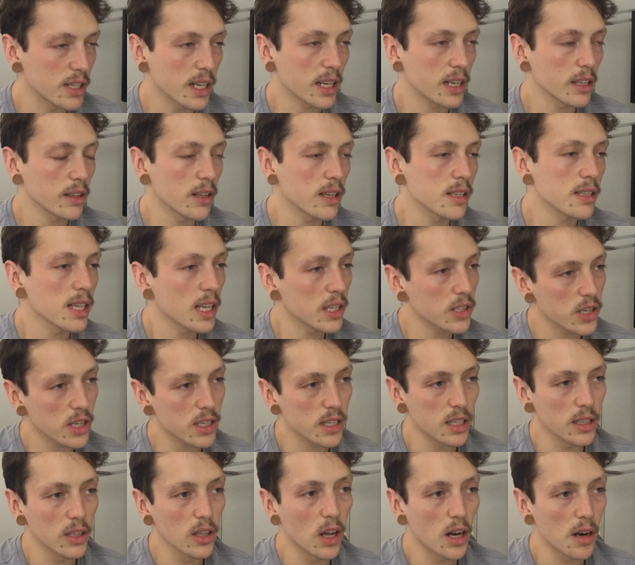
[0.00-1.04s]
ridiculous. That's
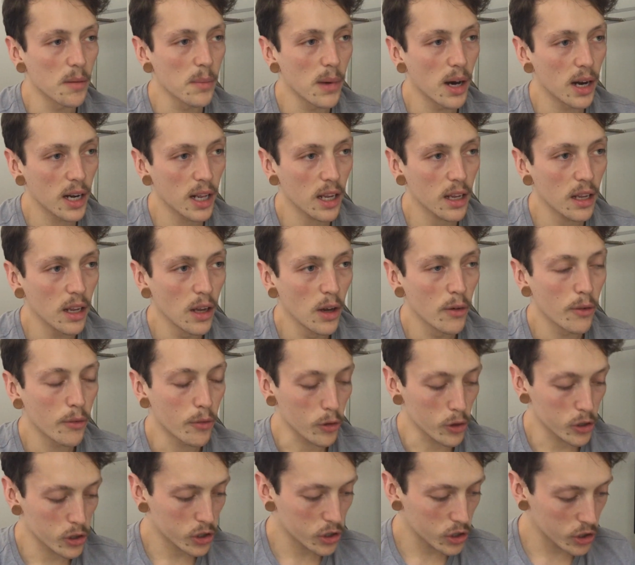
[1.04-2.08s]
just a lot of money
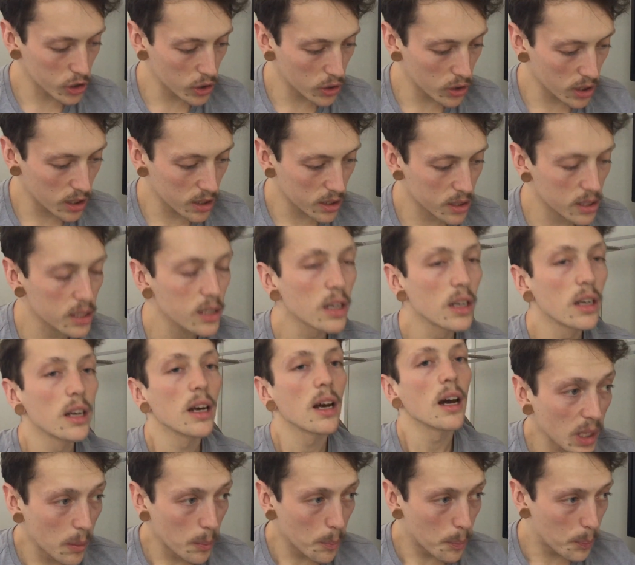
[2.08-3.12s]
for a student.
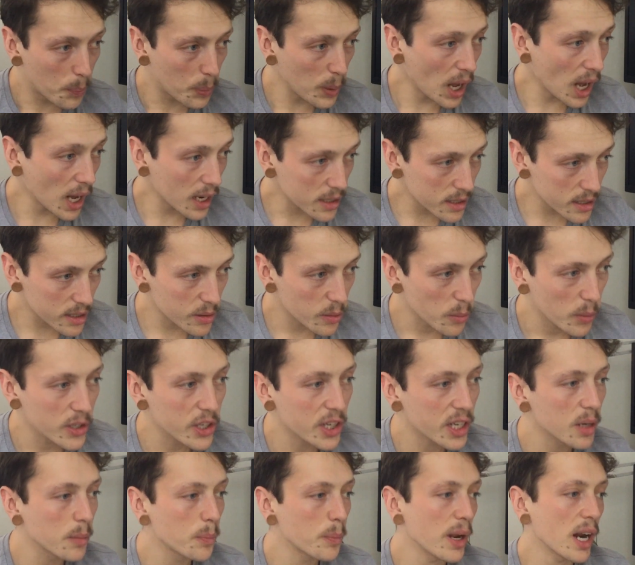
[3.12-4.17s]
But when
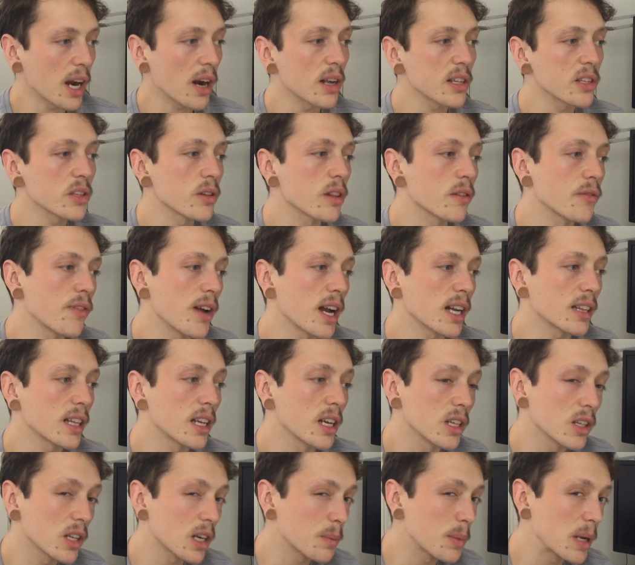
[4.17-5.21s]
you compare it to the fact
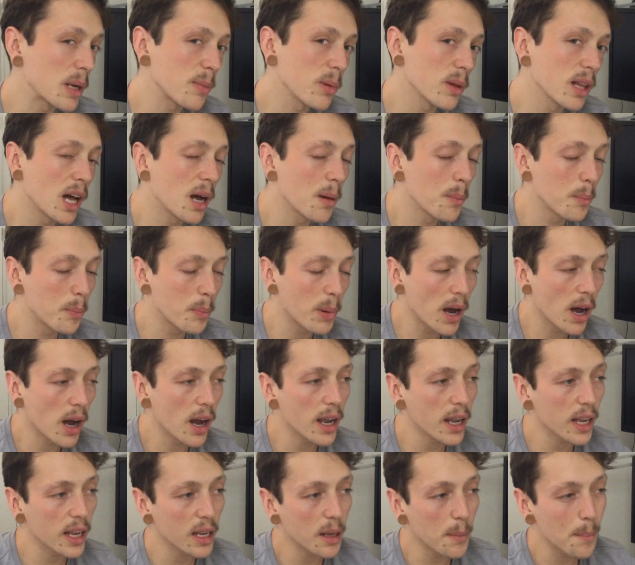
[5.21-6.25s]
that a lot of people are
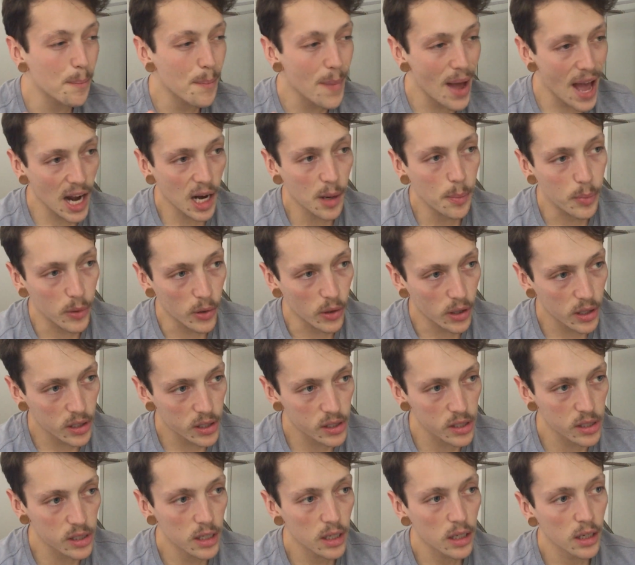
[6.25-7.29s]
buying
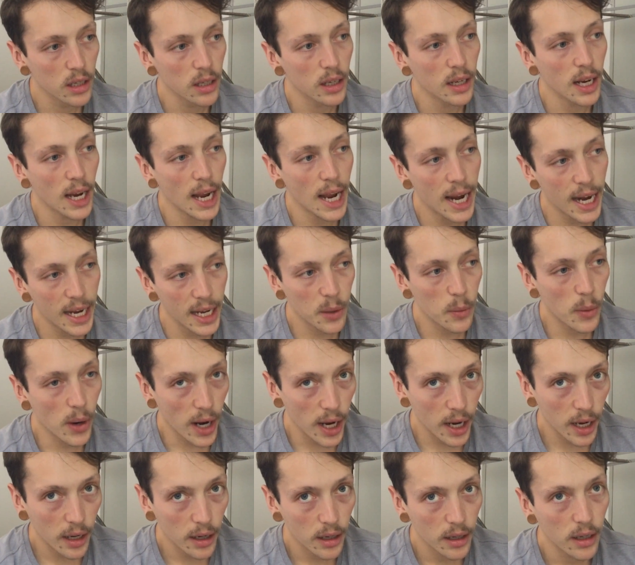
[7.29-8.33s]
MacBooks
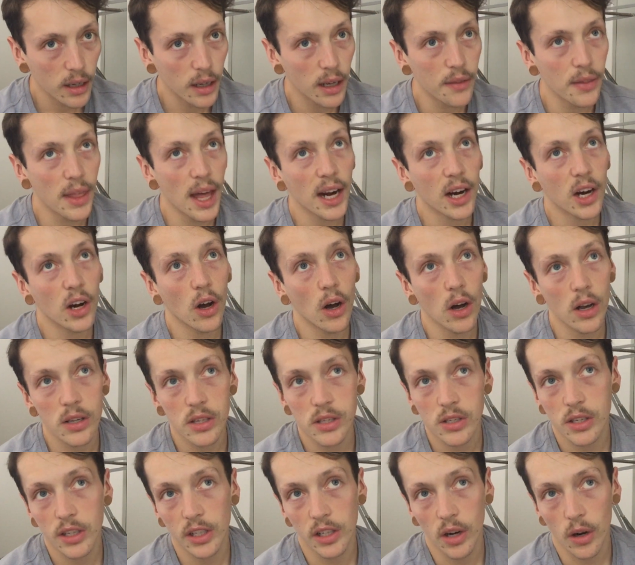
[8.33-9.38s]
anyway, that
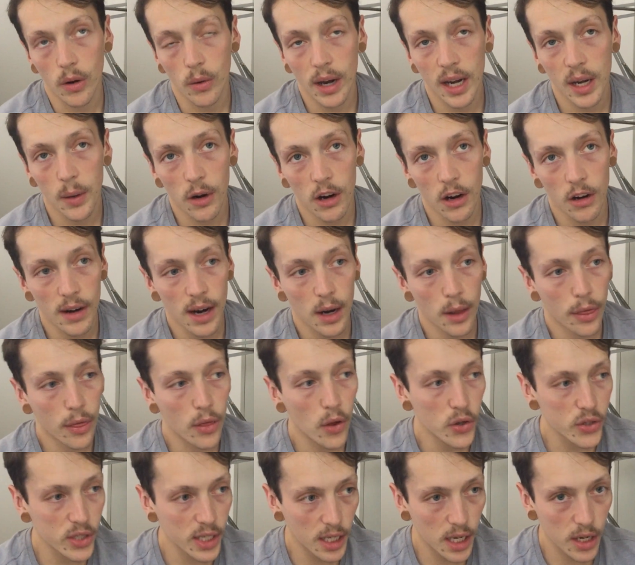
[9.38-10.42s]
cost, anywhere around
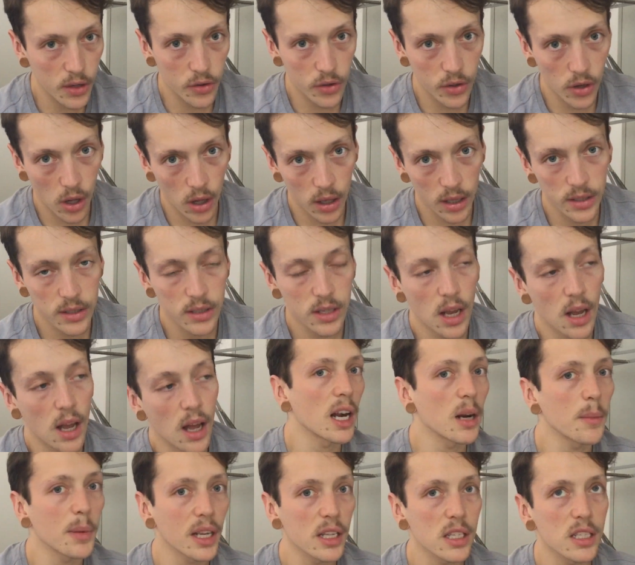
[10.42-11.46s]
$1,300, it
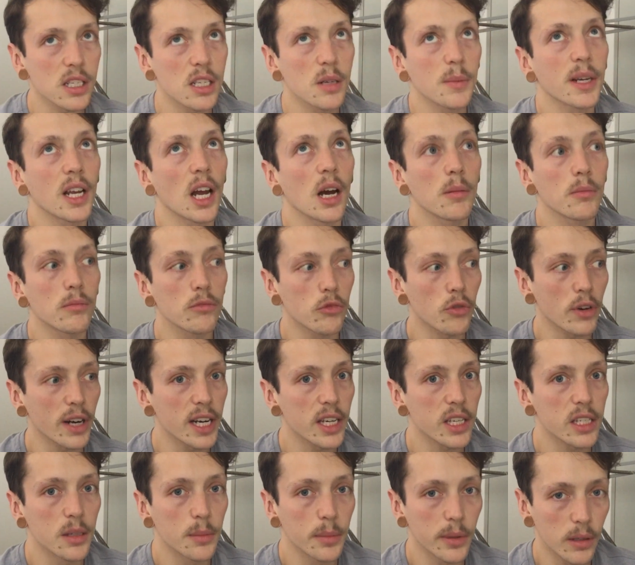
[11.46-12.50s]
kind of begins to become
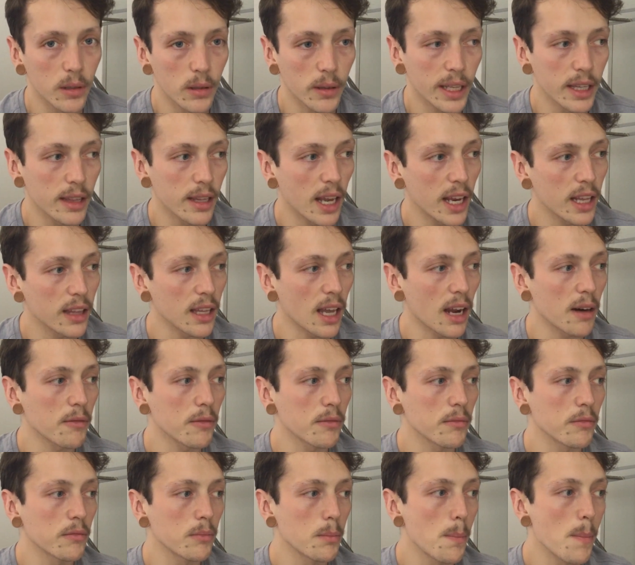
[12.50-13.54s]
reasonable in that
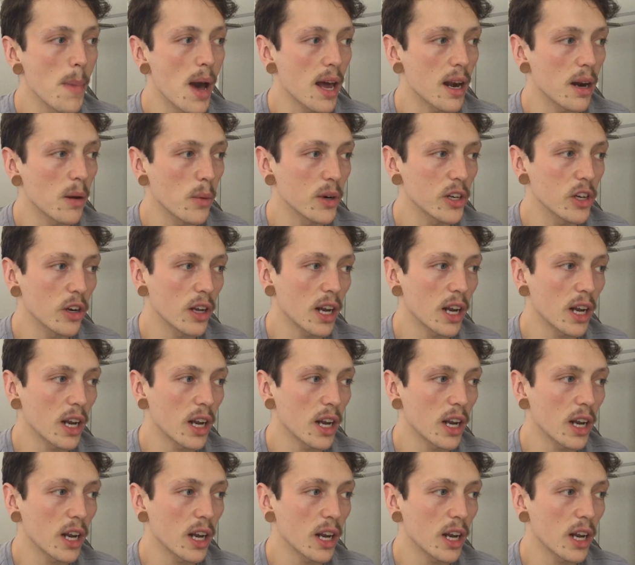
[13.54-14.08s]
manner when